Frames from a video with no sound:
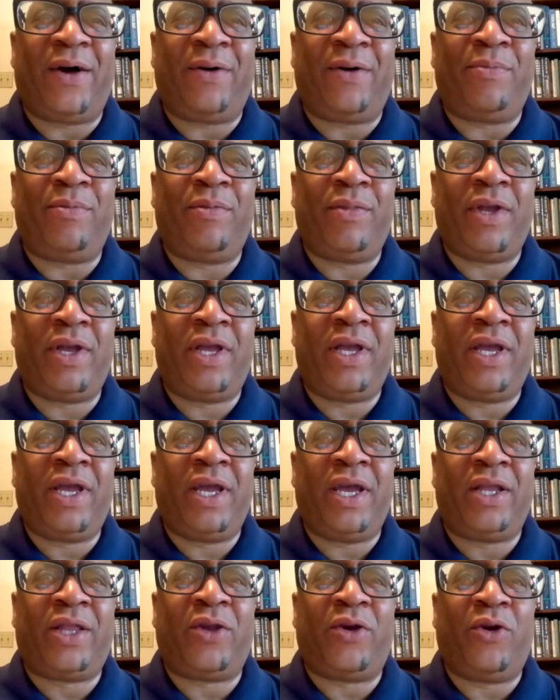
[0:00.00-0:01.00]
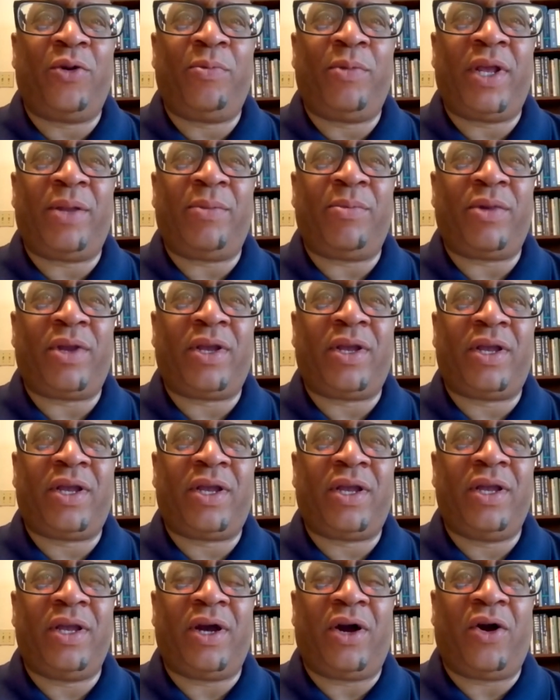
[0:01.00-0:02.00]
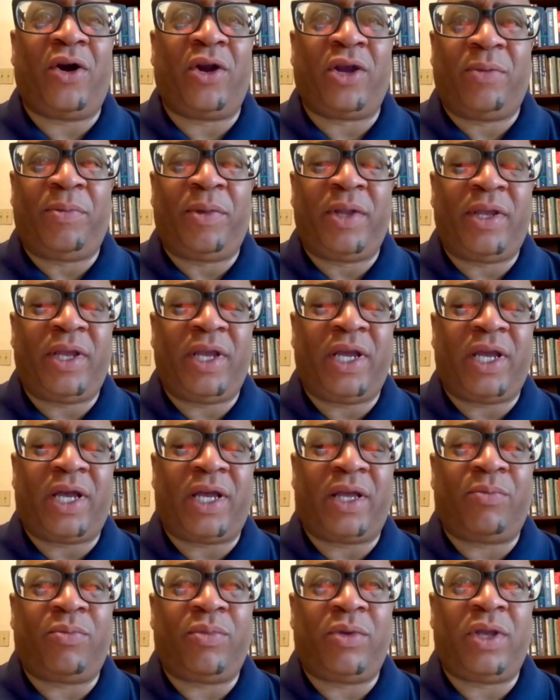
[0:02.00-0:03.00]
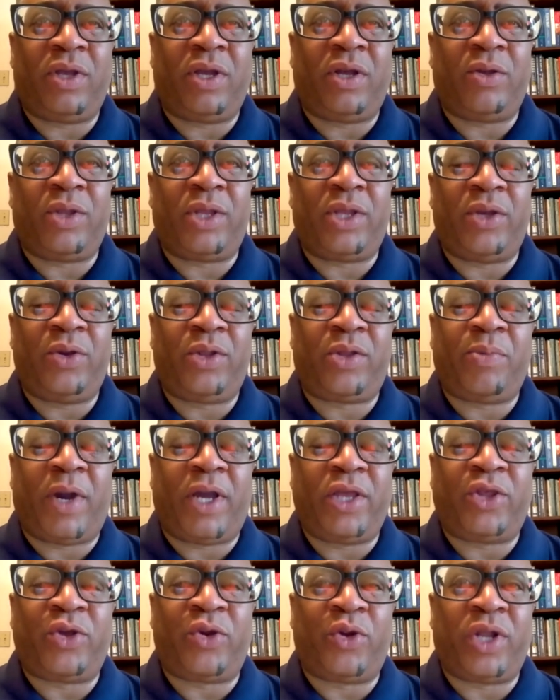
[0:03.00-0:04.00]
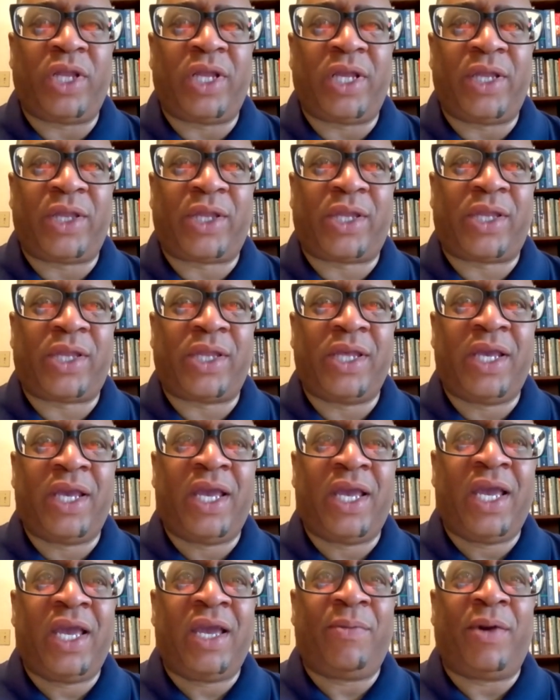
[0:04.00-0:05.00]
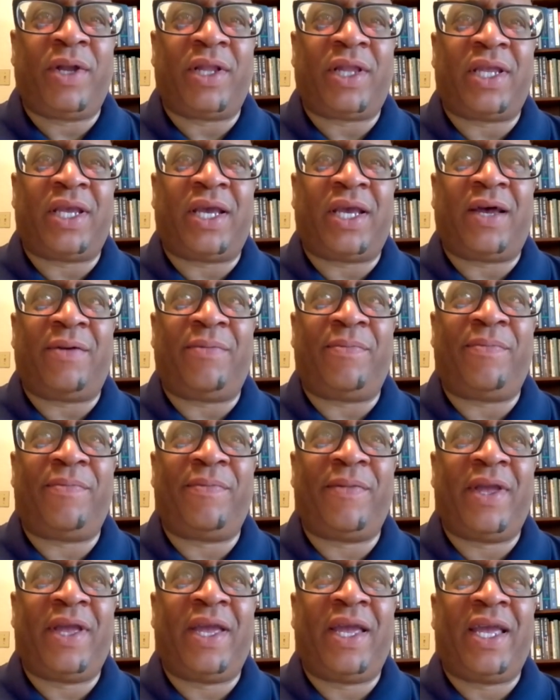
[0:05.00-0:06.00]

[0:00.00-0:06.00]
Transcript: a um, a term that arguably uh, you know used by journalists, but um,